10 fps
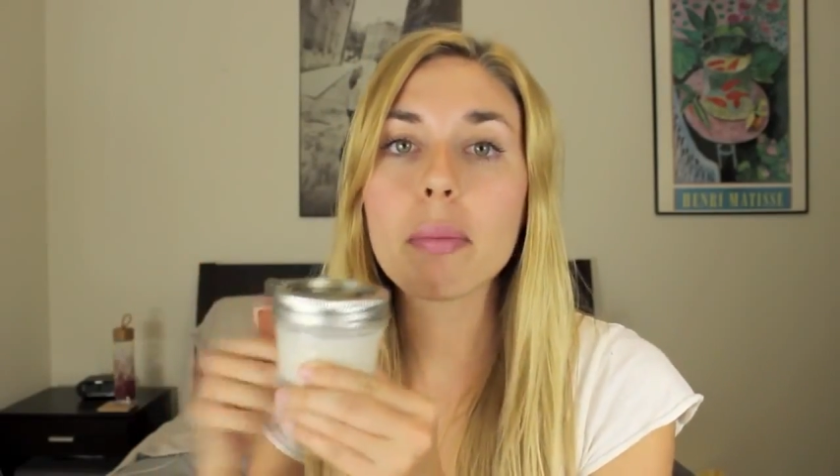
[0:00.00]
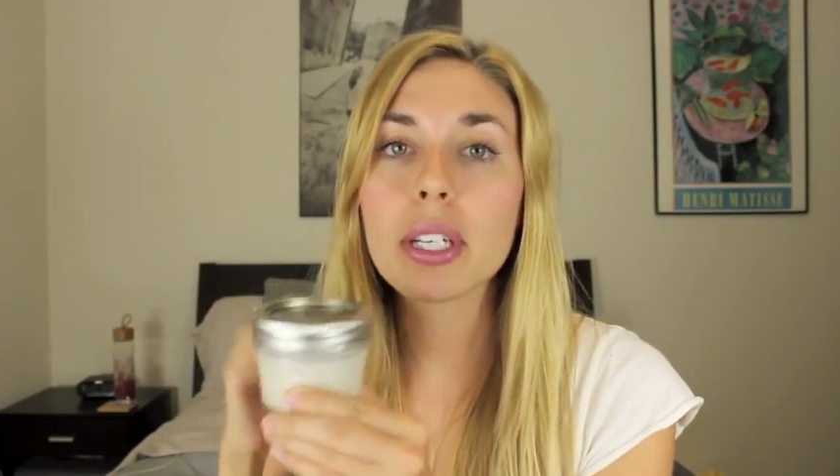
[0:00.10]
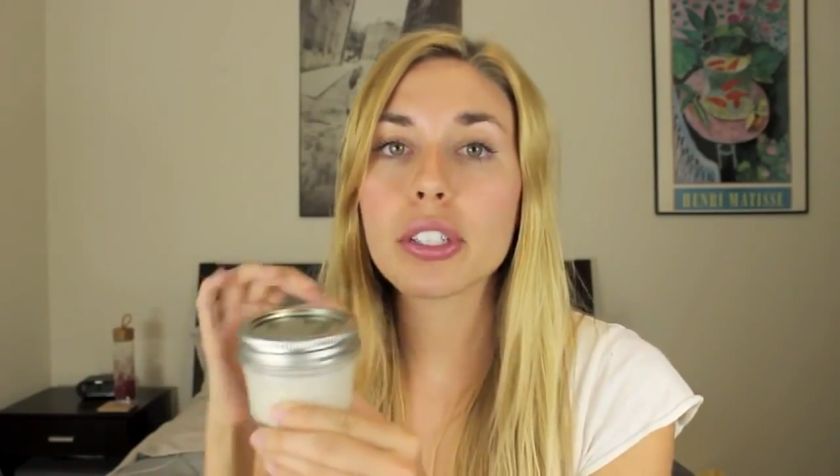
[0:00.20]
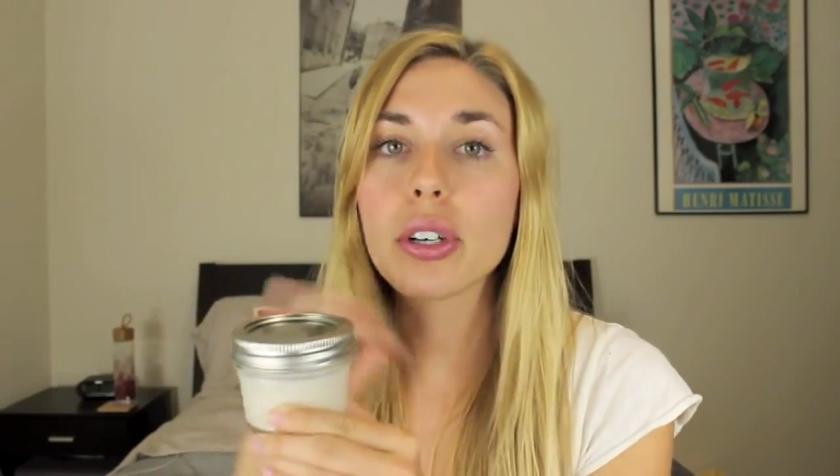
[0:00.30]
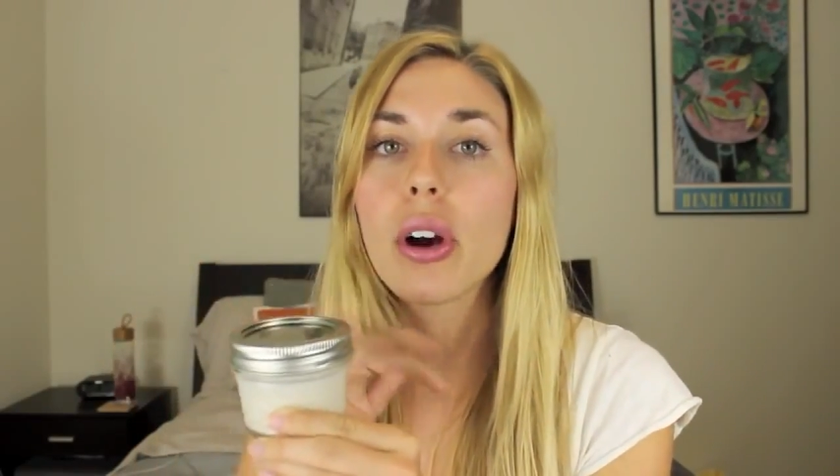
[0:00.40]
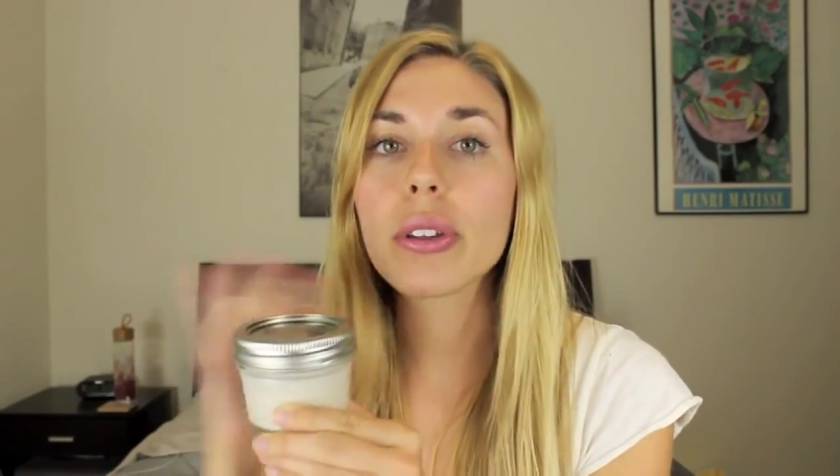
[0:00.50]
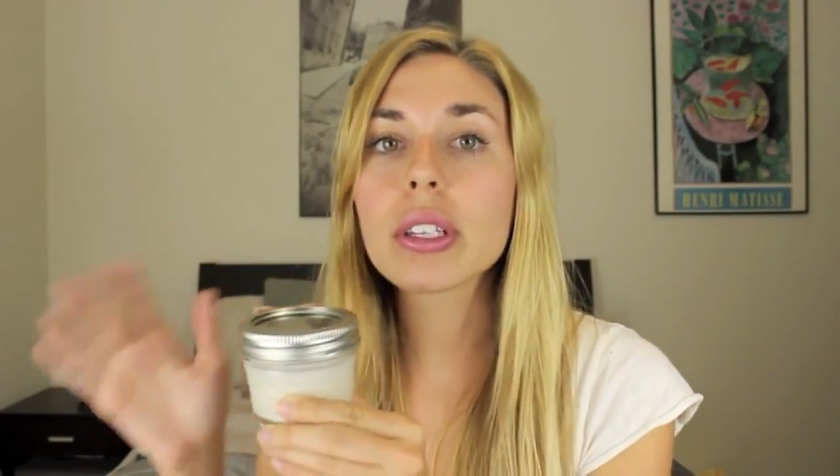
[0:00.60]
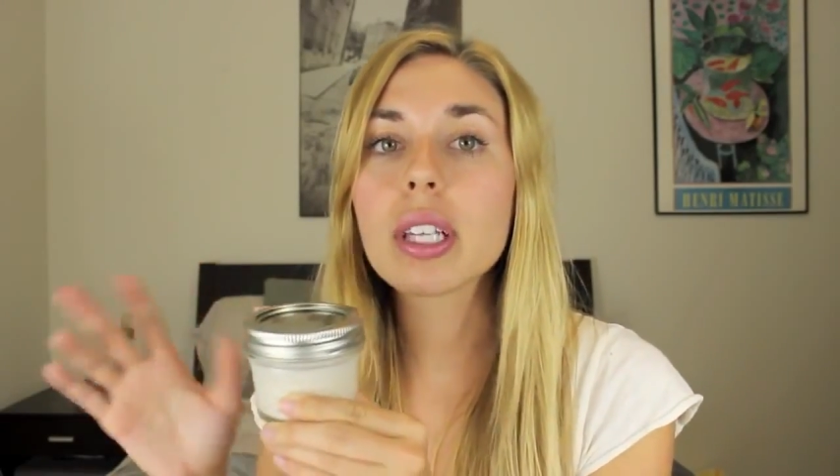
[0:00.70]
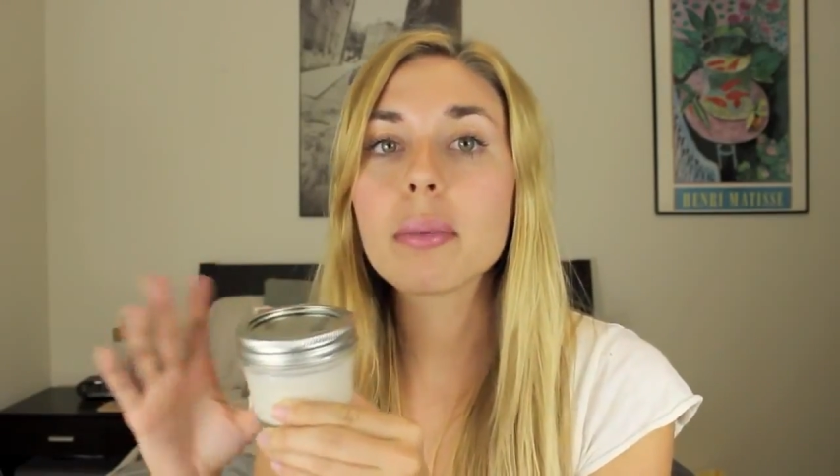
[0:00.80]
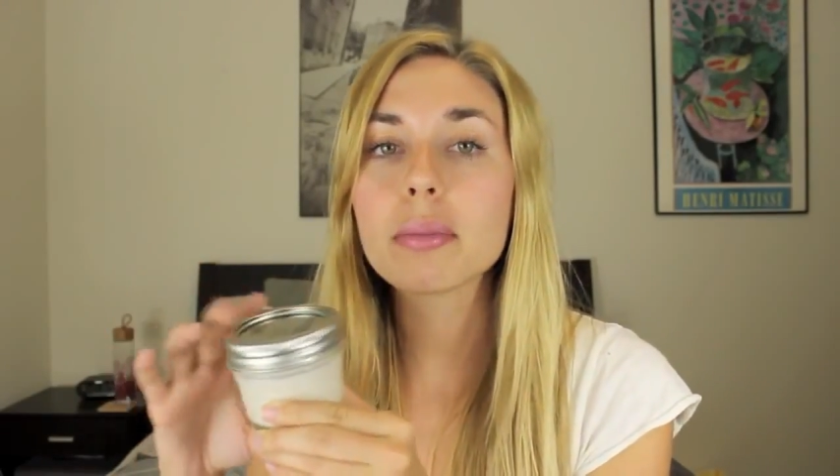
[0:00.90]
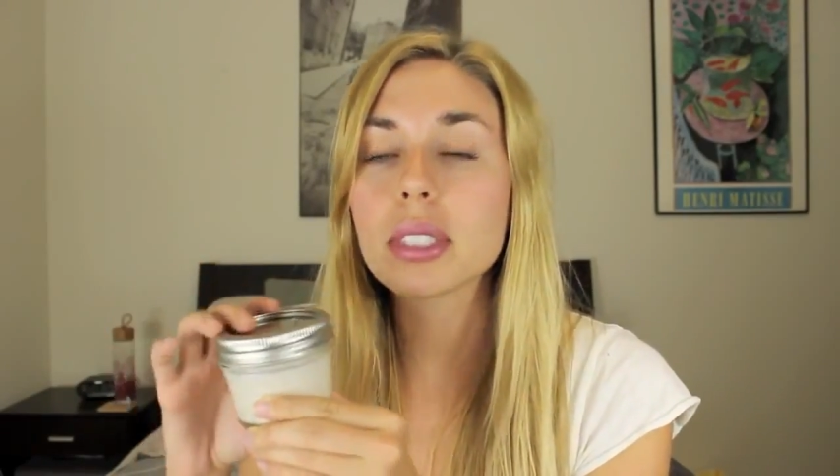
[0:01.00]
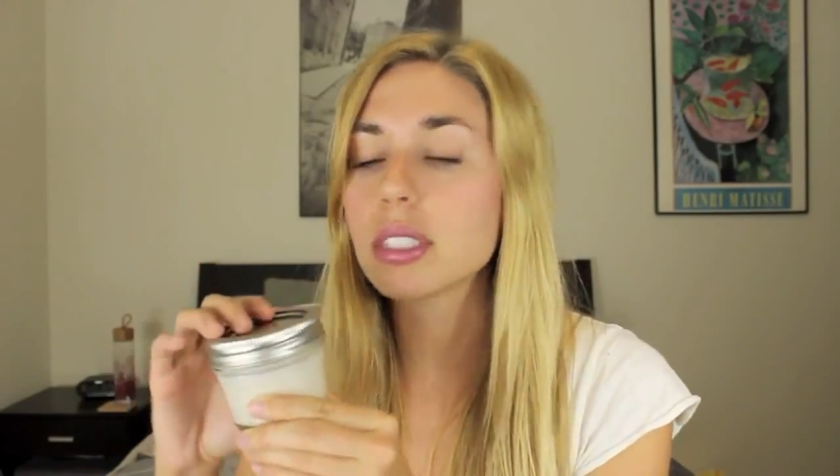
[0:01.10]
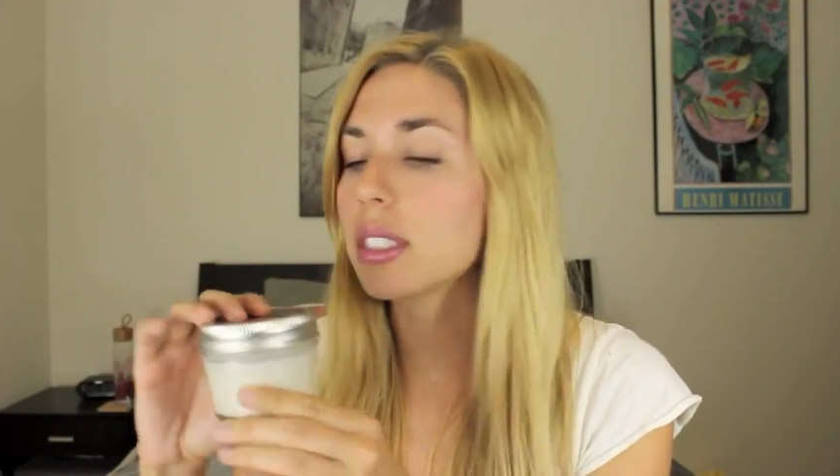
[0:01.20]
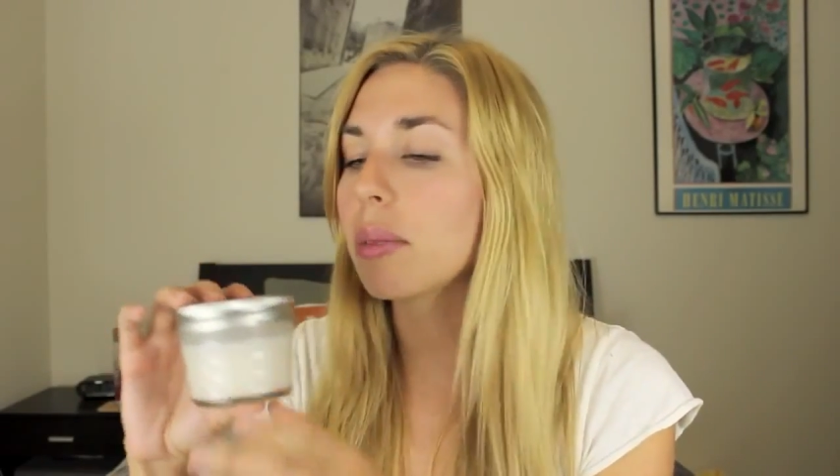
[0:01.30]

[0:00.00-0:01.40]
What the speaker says: make sure all the lumps